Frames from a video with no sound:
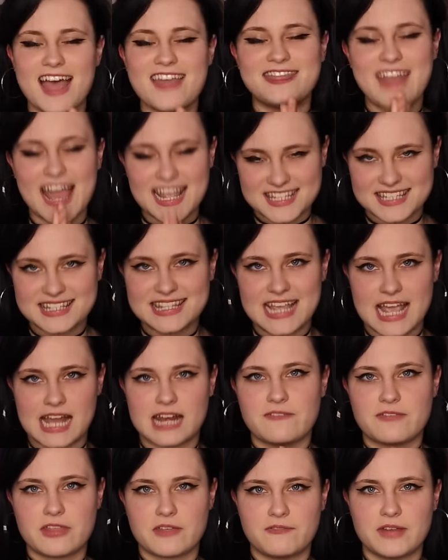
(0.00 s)
that's the
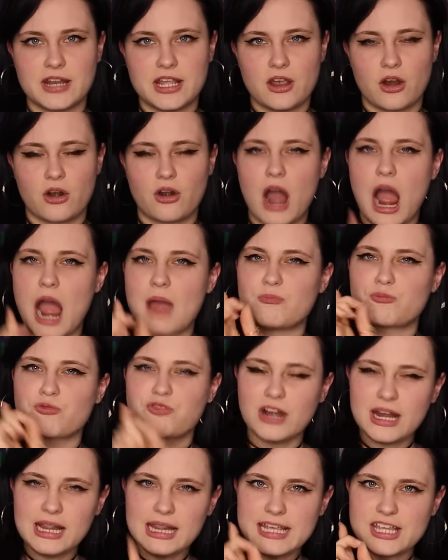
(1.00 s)
end of the video. I'm
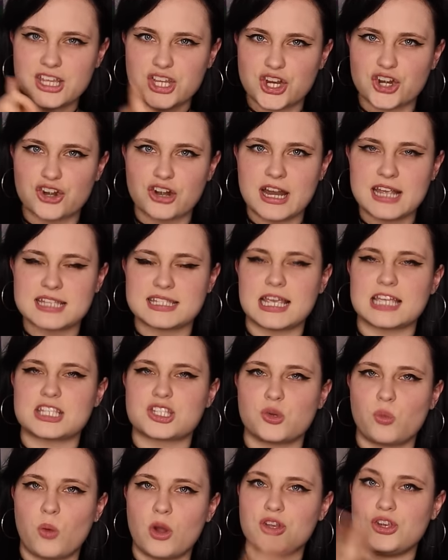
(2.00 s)
really curious as
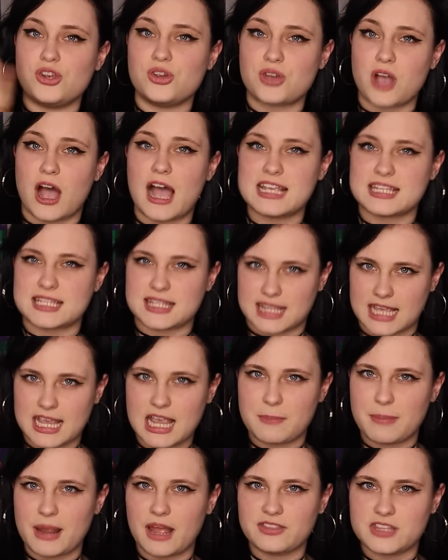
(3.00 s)
to what you guys
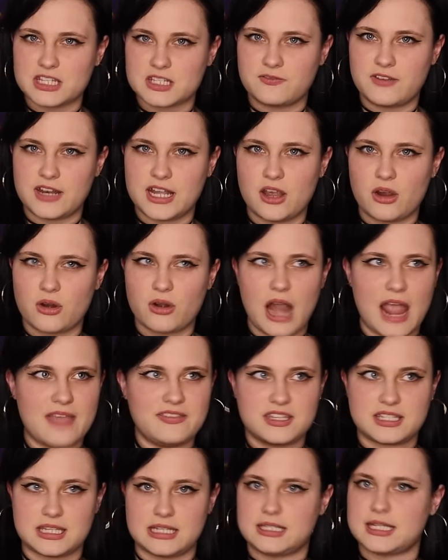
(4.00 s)
think about this video
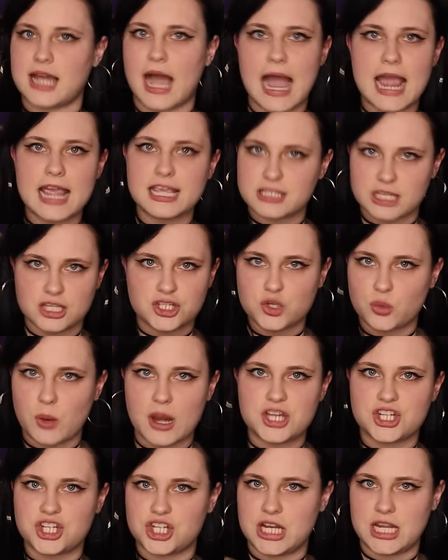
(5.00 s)
and this entire
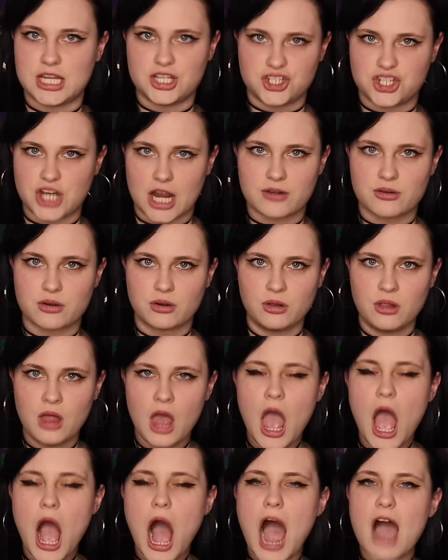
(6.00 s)
situation in general.
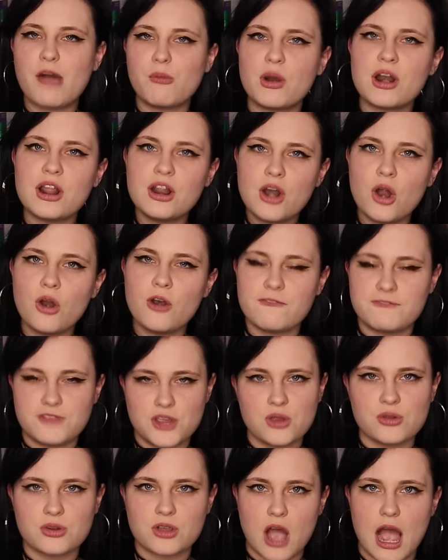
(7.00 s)
I want
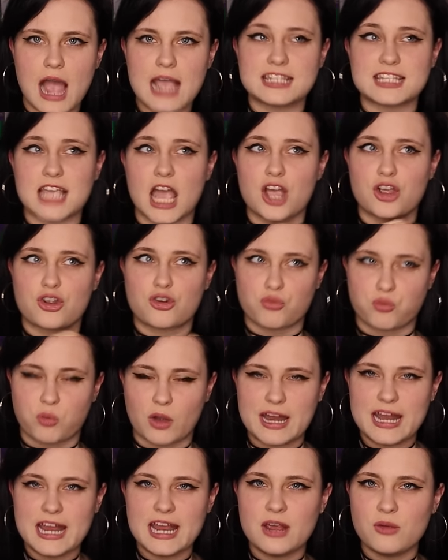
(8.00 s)
to know if you guys
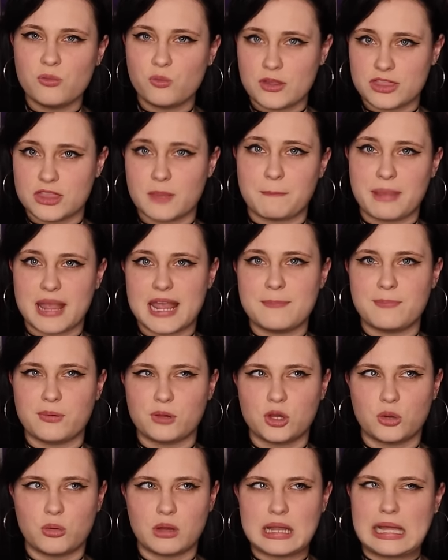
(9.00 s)
agree with the
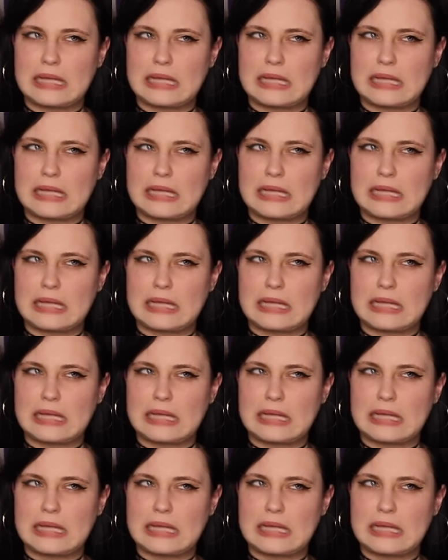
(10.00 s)
people who are